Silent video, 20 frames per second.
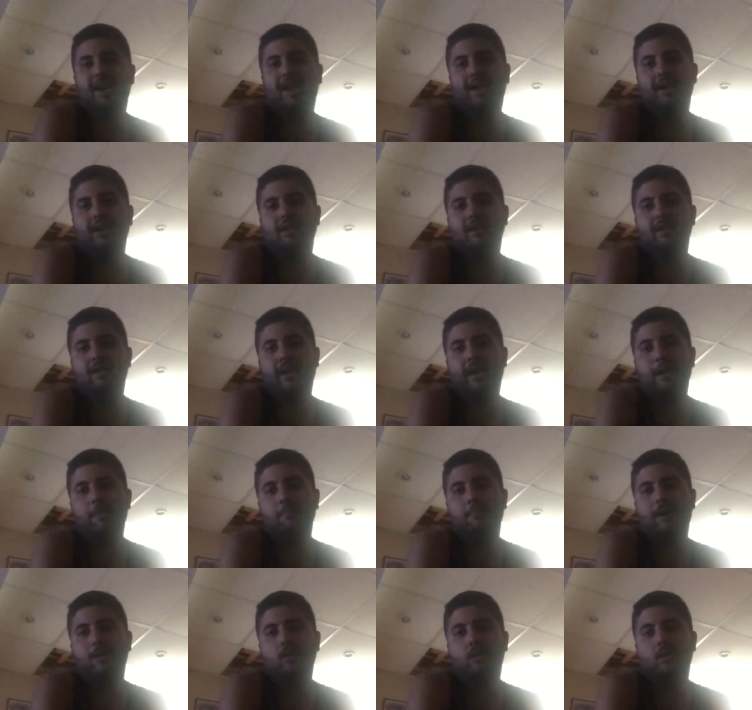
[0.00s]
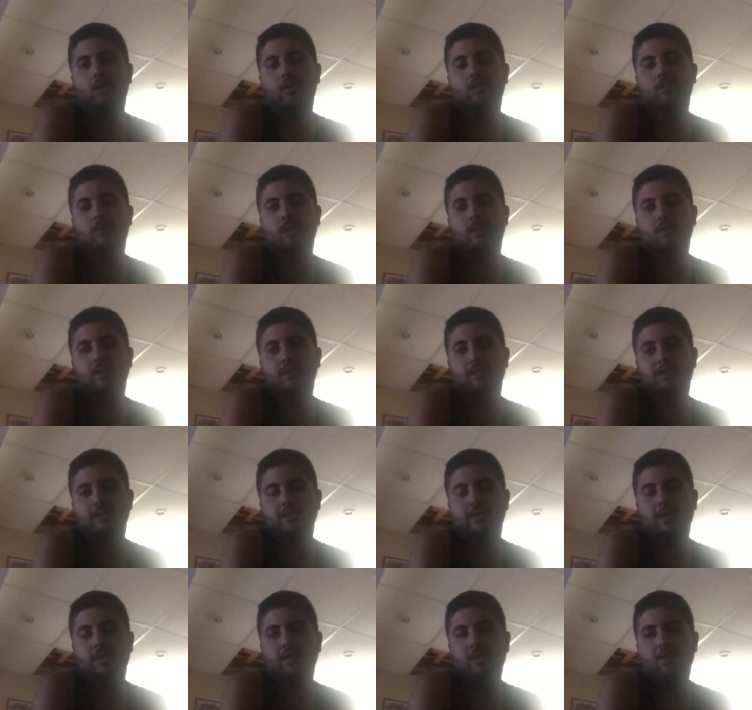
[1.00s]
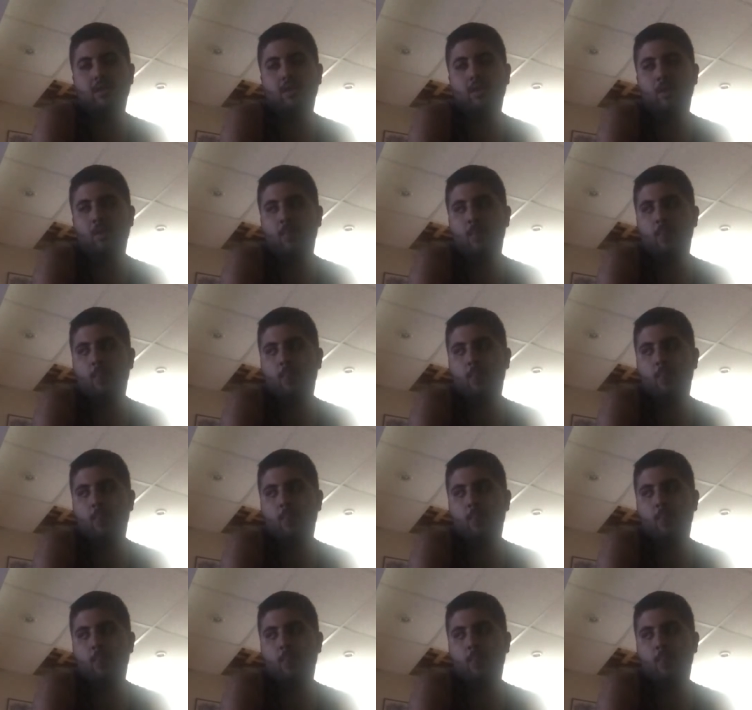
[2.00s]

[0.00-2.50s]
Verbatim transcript: can't you can't bounty on because it's illegal